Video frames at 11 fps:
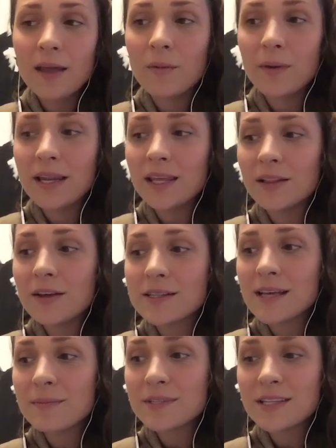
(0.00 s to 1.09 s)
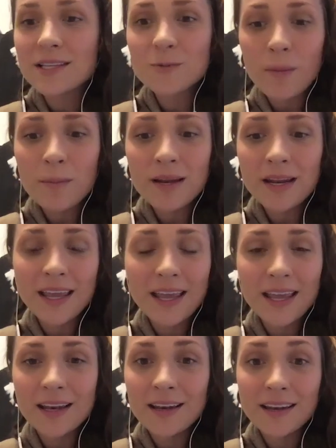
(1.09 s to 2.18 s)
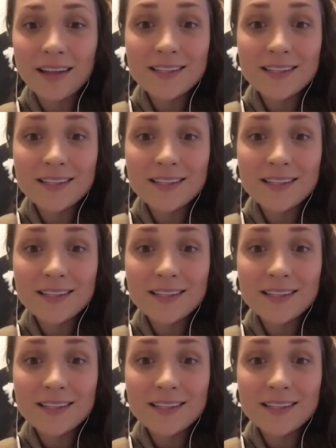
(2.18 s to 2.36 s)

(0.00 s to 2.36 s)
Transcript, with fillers: And when he looks up to this woman again,